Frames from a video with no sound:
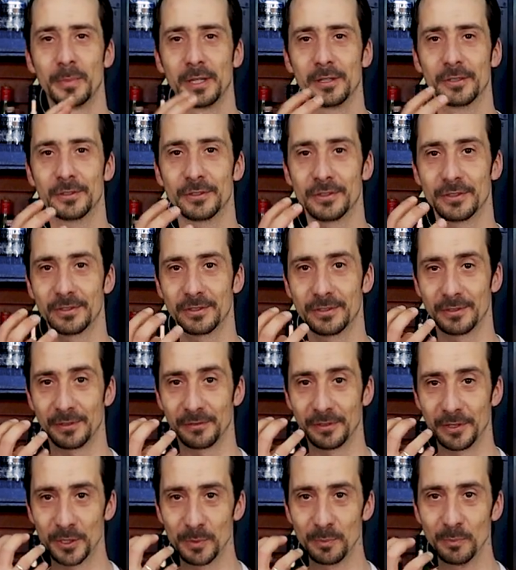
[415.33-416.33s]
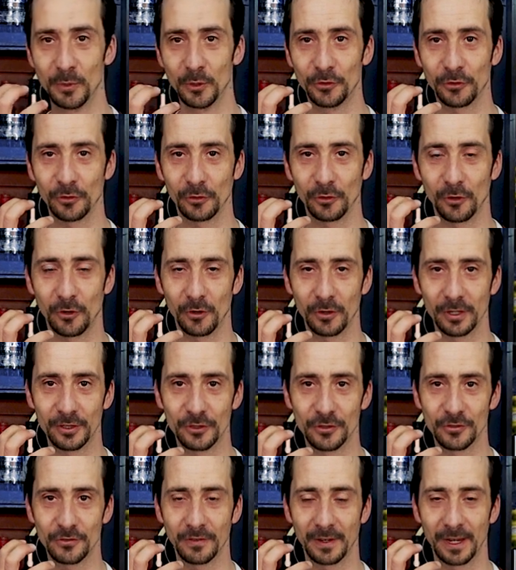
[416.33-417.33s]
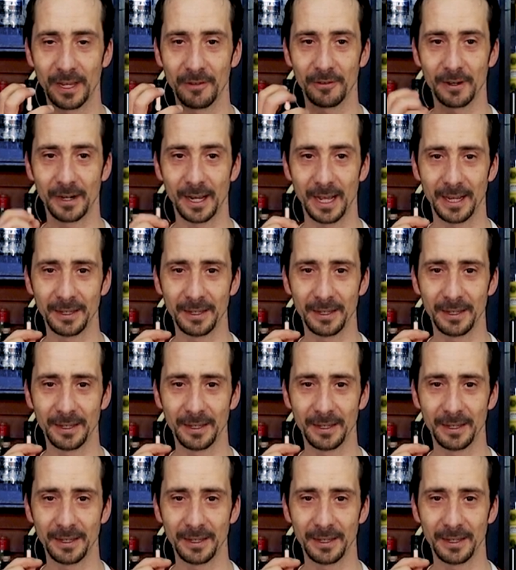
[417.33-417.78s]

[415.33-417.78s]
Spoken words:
because of the smooth orange flavor.